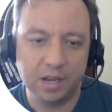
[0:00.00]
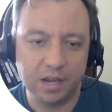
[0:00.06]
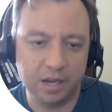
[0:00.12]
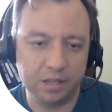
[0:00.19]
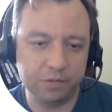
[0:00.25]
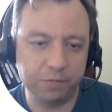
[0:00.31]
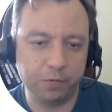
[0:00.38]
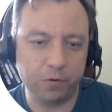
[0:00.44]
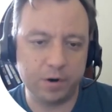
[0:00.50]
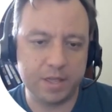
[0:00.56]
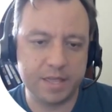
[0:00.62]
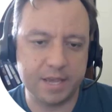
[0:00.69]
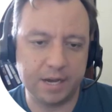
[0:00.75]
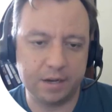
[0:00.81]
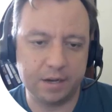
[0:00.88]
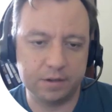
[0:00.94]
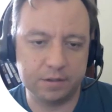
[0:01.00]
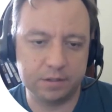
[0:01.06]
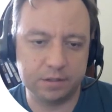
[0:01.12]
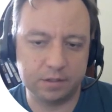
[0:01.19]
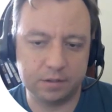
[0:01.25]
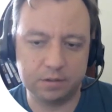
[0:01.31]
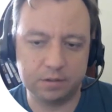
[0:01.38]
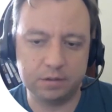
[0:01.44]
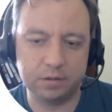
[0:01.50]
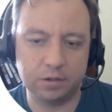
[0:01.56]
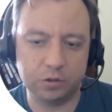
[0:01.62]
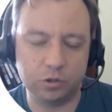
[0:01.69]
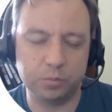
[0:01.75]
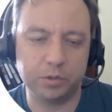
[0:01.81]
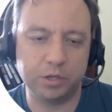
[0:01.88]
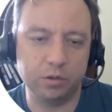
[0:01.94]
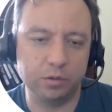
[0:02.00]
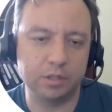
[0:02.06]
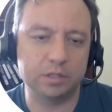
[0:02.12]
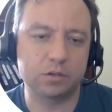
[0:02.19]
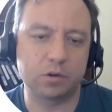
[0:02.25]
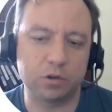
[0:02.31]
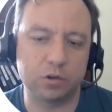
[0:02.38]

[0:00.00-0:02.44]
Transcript: at 40,000 atomic units,